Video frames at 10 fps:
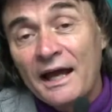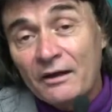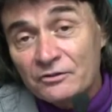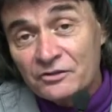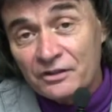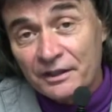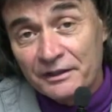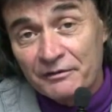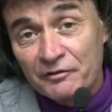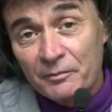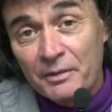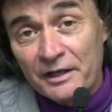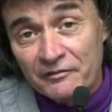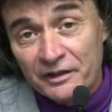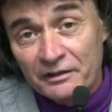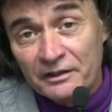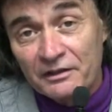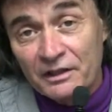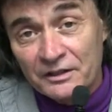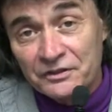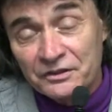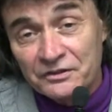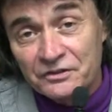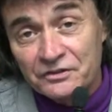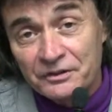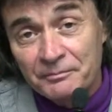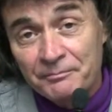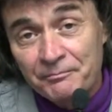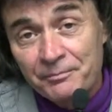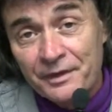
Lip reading: Outside of a bivalent logic system,